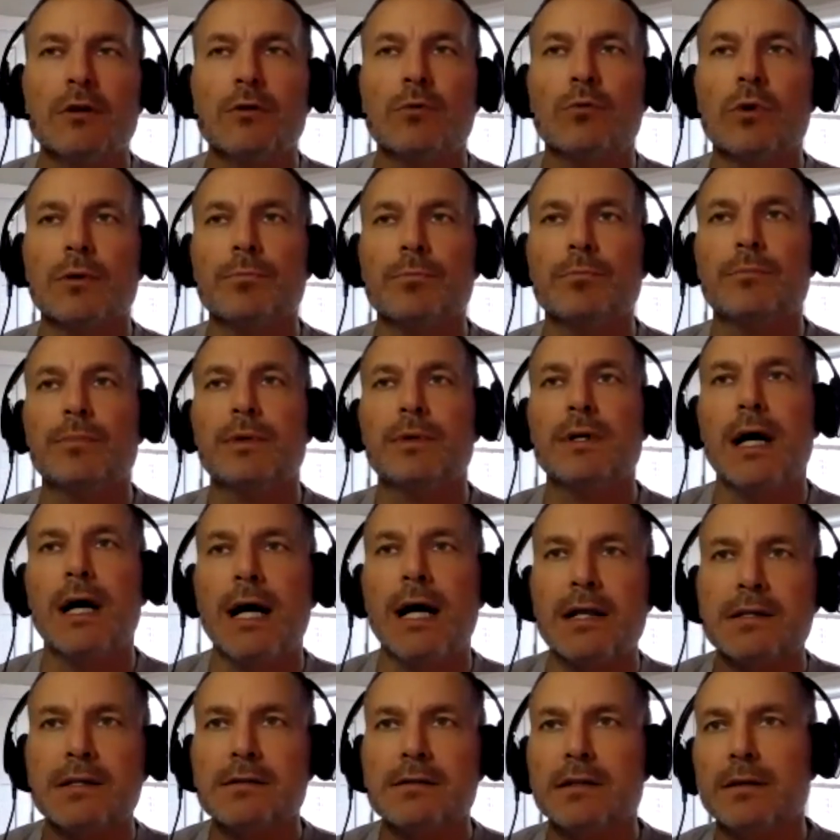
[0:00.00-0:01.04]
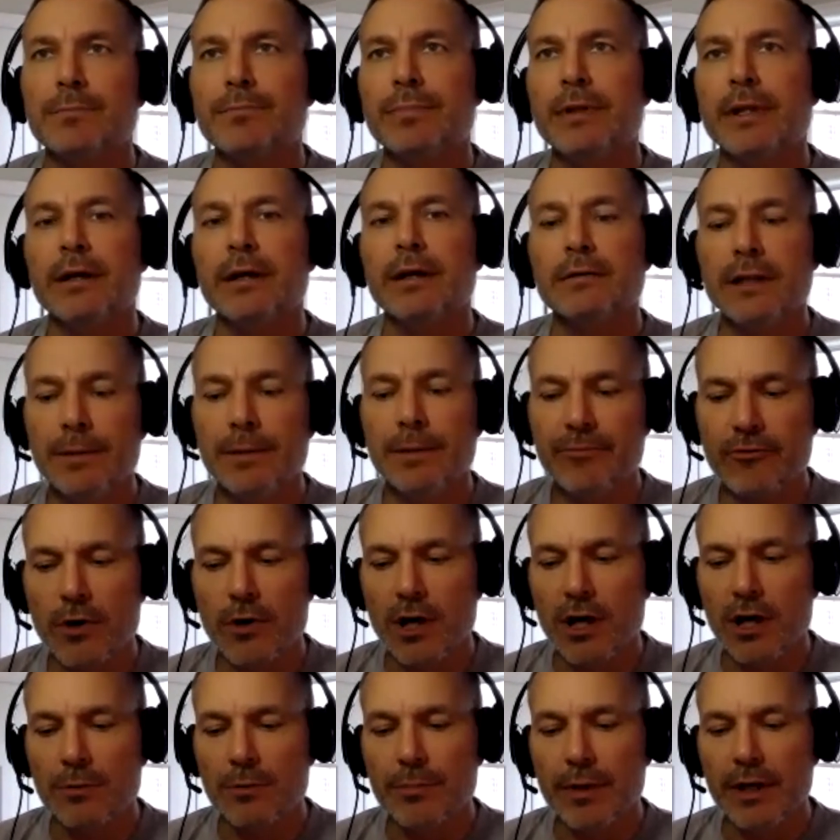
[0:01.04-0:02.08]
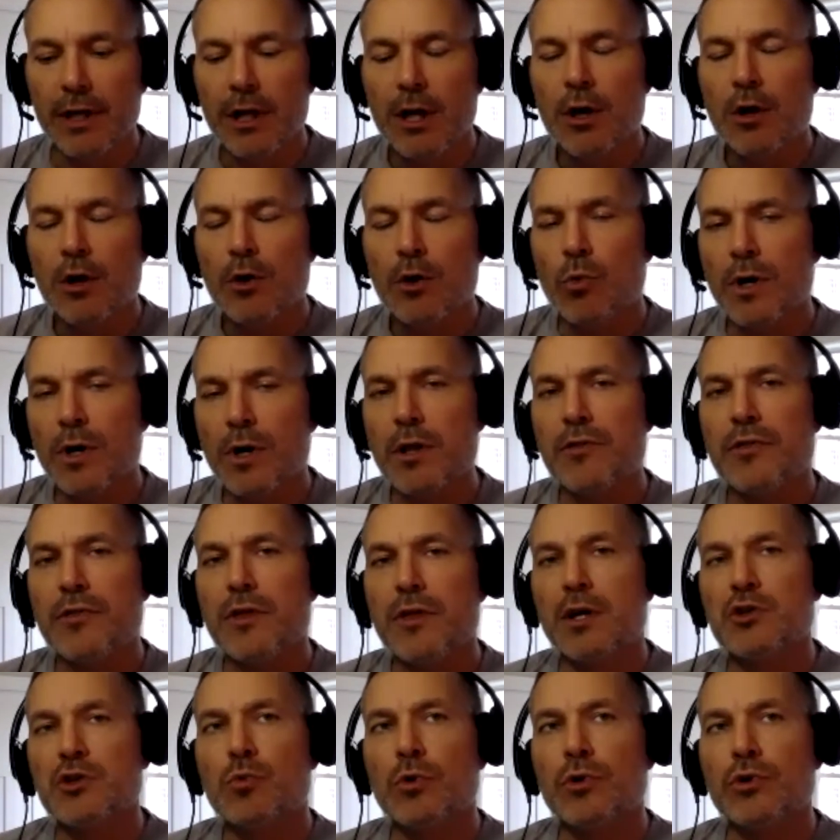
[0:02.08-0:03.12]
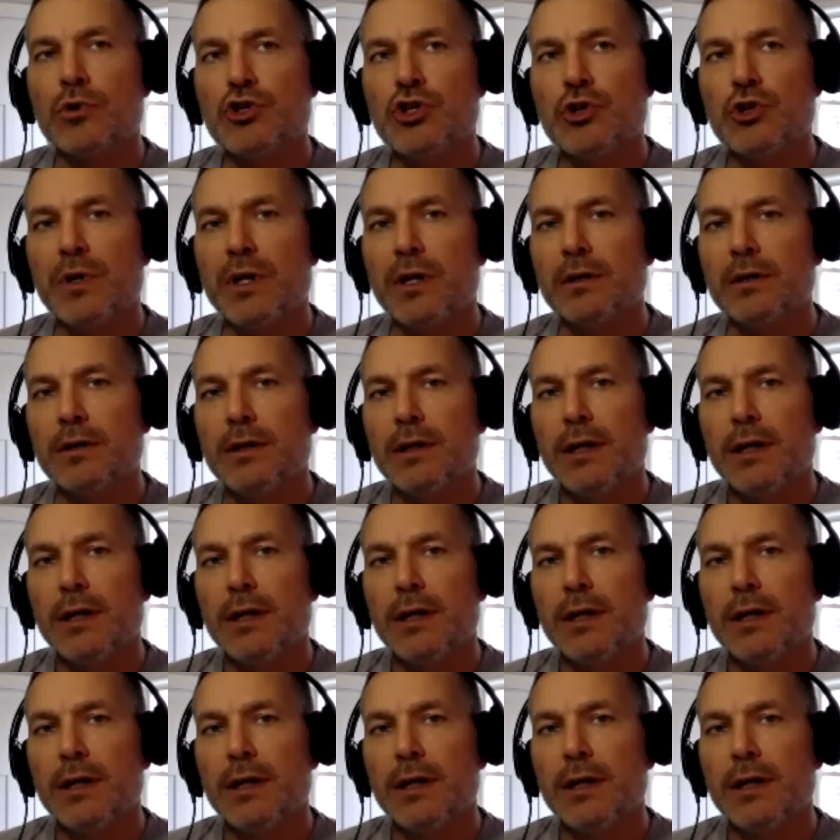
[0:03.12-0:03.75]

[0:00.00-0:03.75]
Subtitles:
We're constantly playing leapfrog, but one of the things we're doing